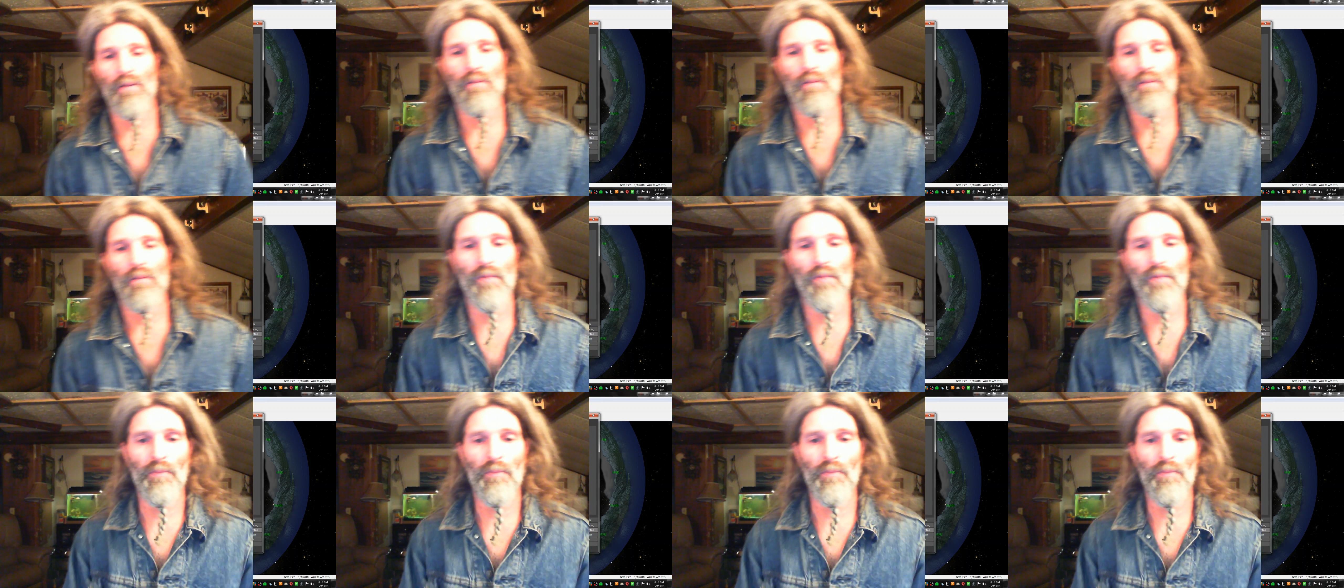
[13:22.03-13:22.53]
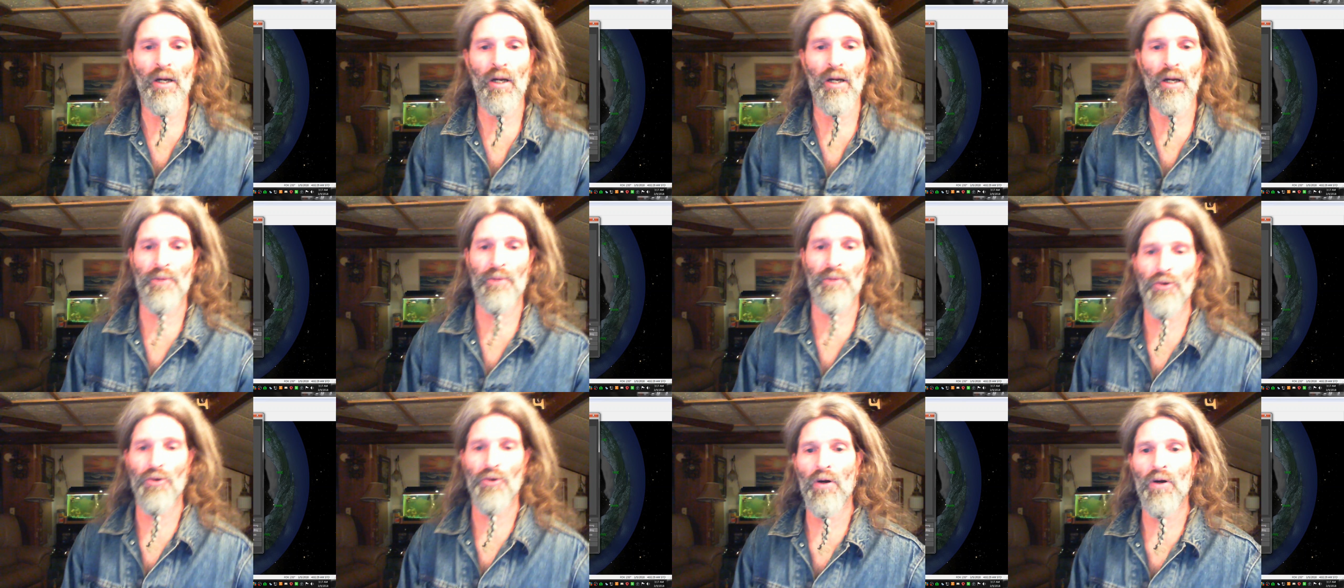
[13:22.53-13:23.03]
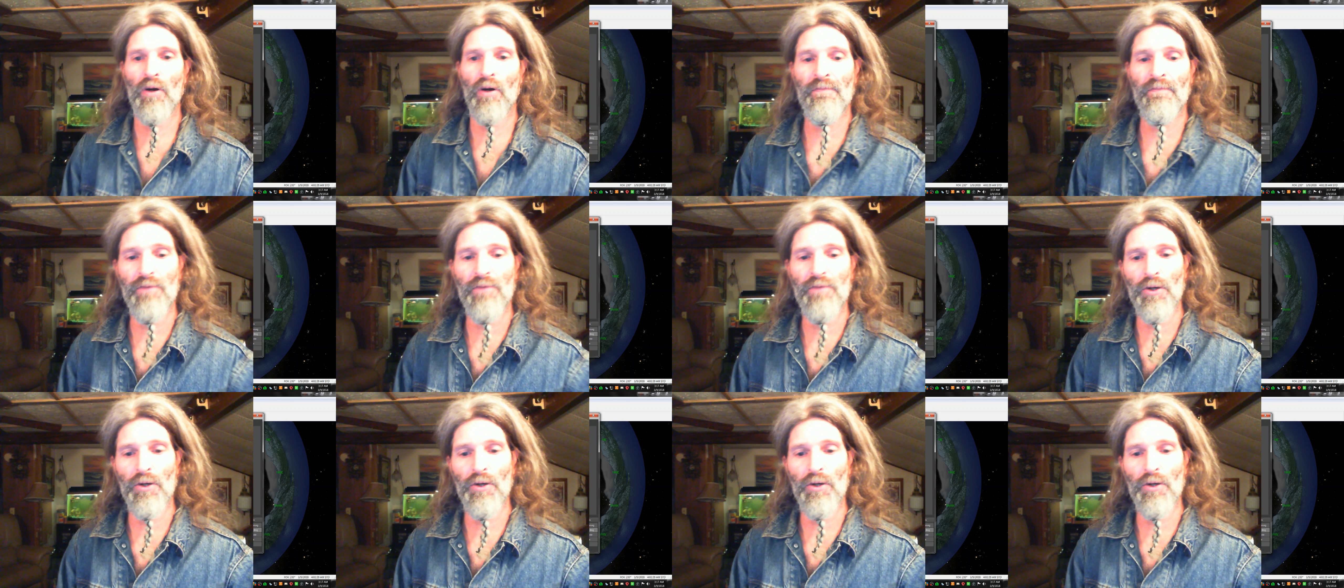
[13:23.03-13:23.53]
My mom grew our
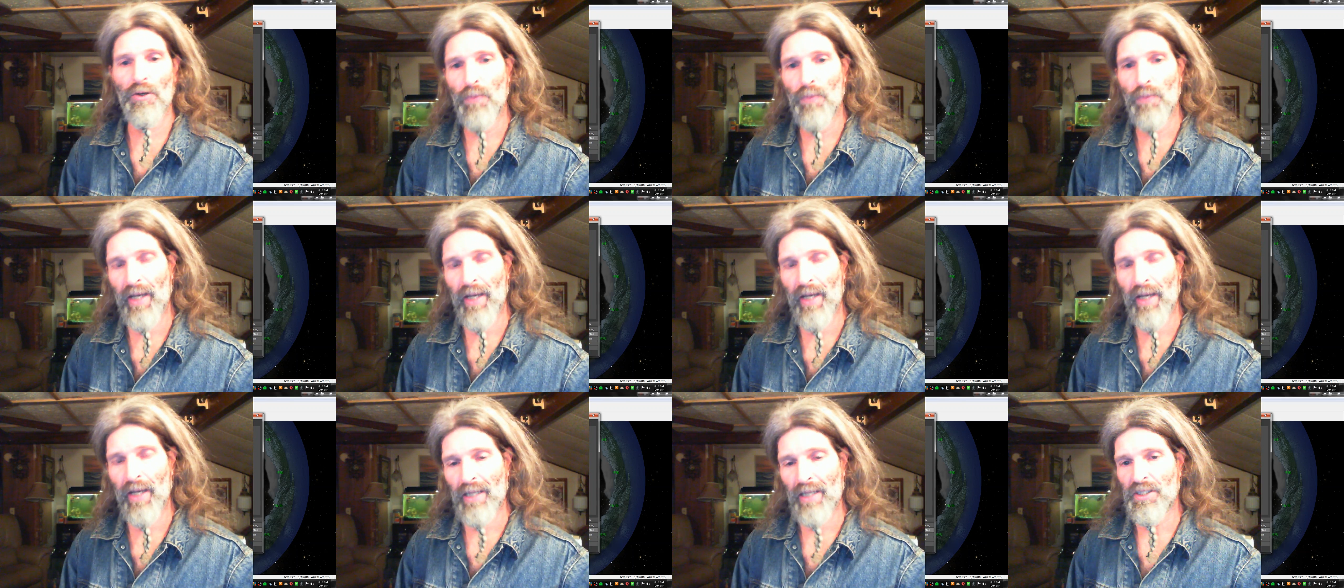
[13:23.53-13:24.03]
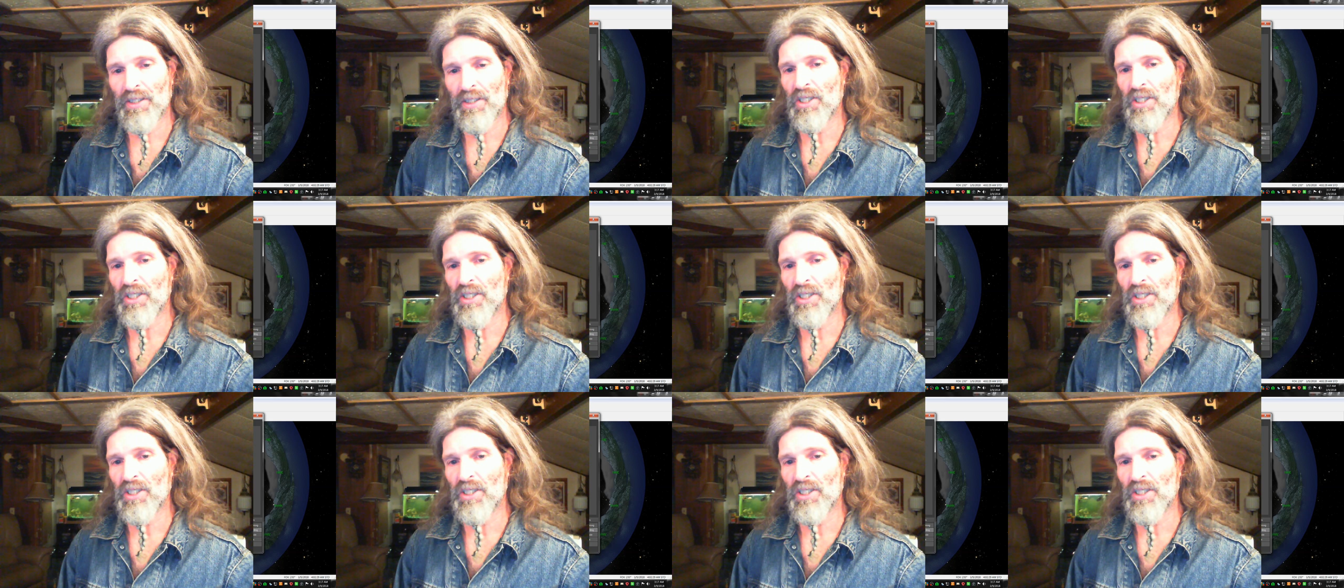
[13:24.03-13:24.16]
food. We had